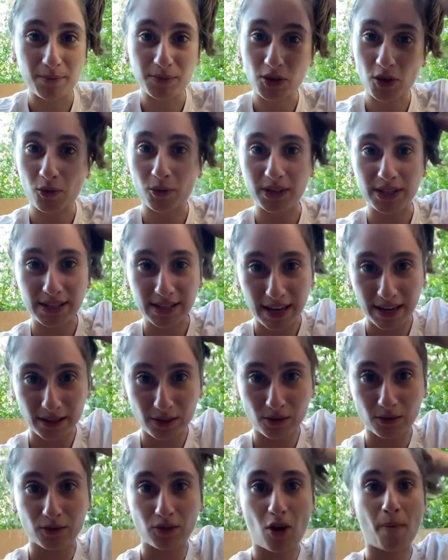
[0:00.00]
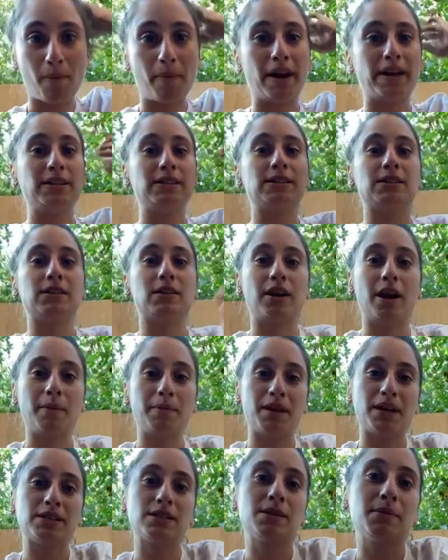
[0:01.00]
So always stay tuned on my Instagram.
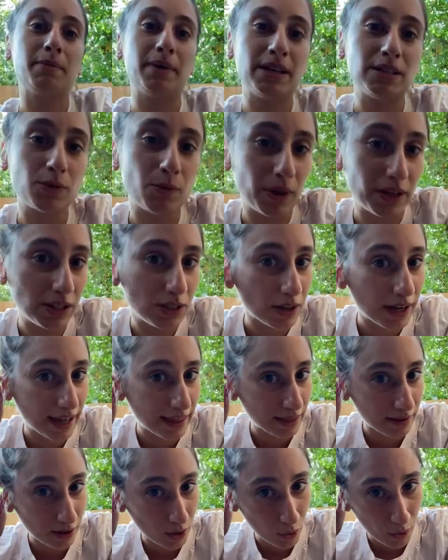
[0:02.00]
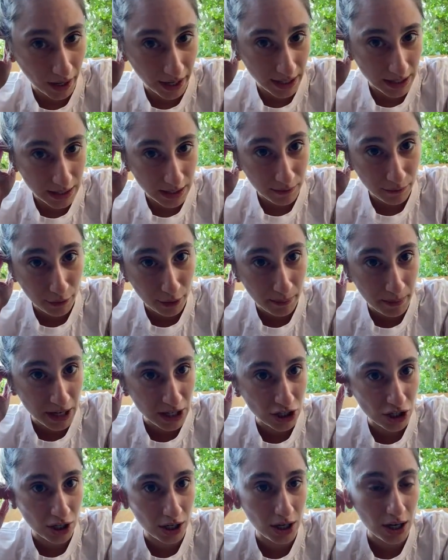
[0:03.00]
That's the best way to get the quickest
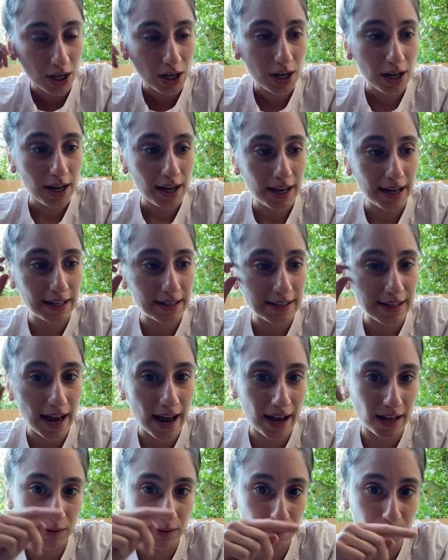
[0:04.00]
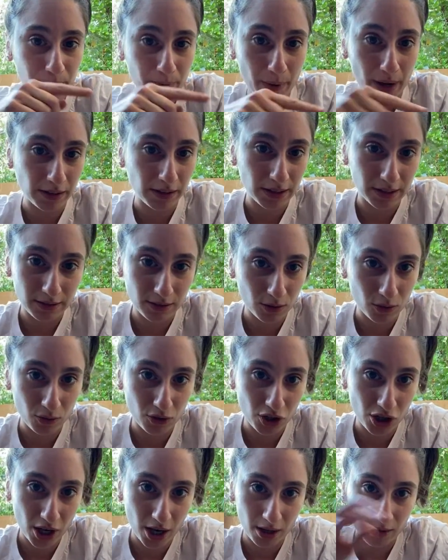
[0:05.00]
information. It's at Patil
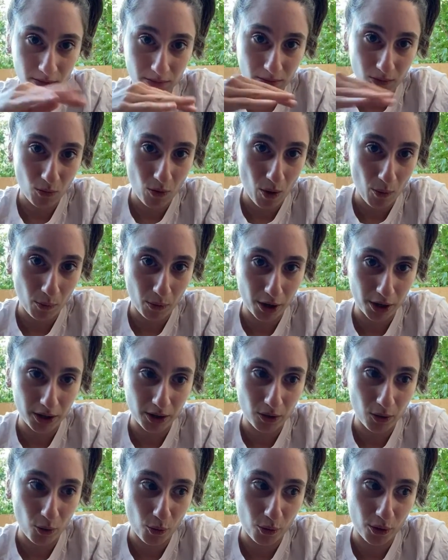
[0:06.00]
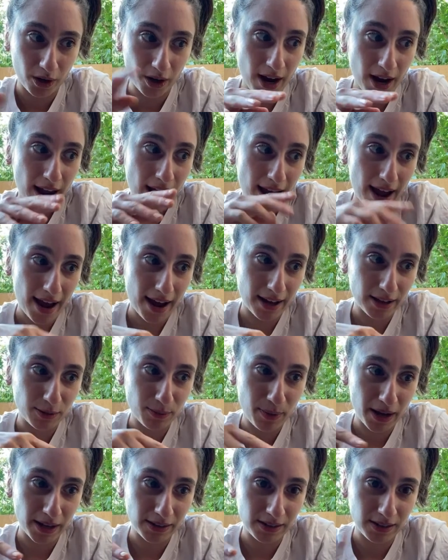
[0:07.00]
Tutunjan, one word, or at
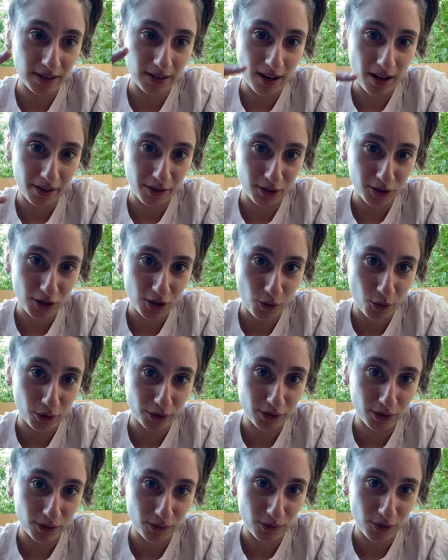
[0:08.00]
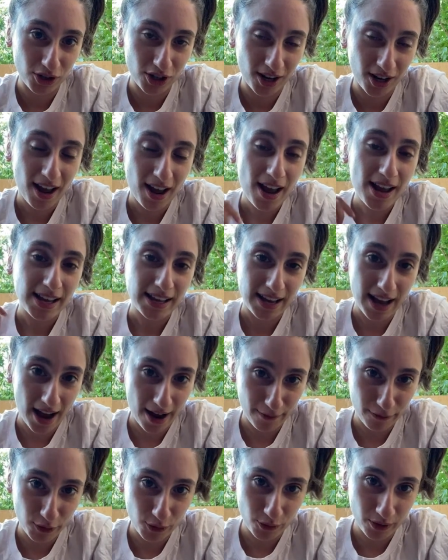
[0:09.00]
Patil_Tutunjan. Yeah, I
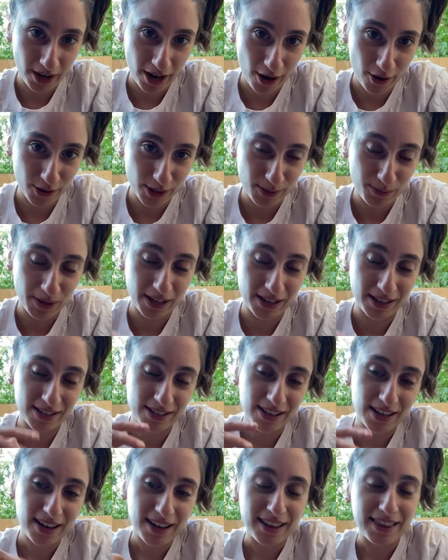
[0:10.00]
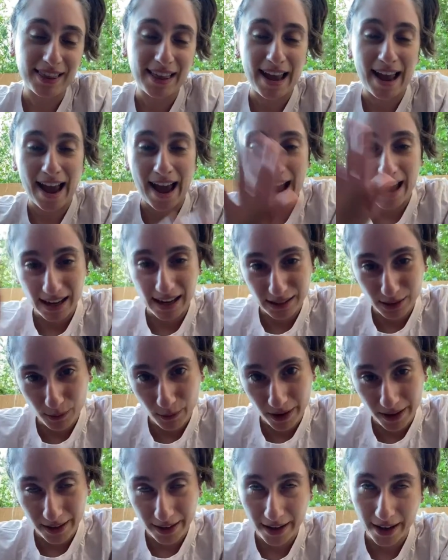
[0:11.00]
have two accounts because they hacked
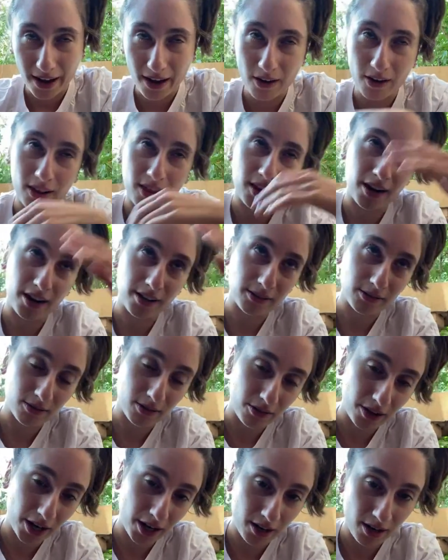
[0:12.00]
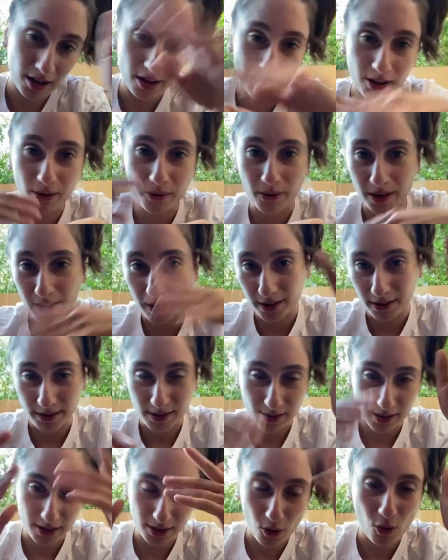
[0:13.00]
one account and then I have to create another one.
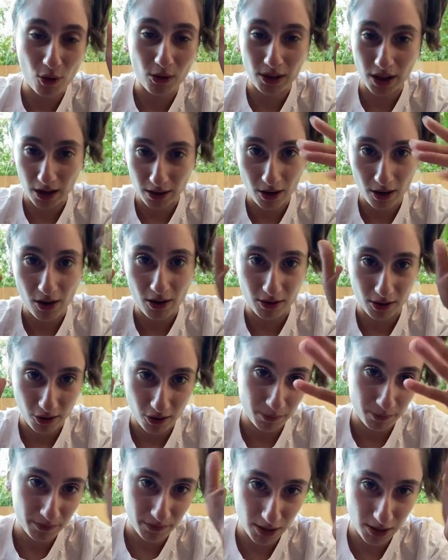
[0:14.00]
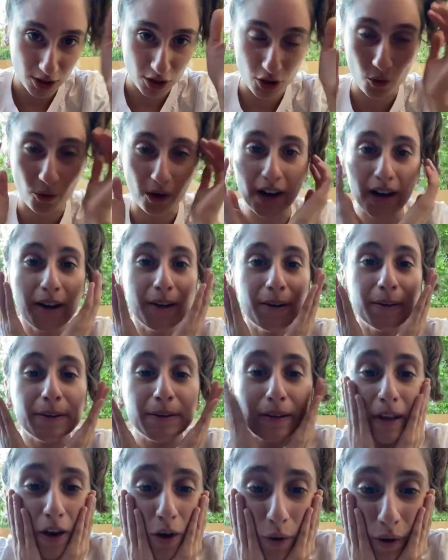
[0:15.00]
Hold on. It's a story.
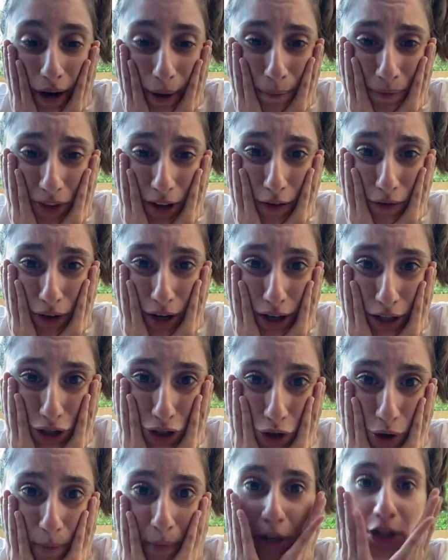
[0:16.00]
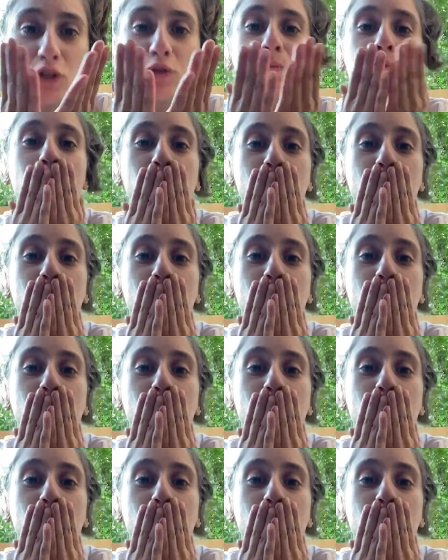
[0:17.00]
Okay, love you guys so much.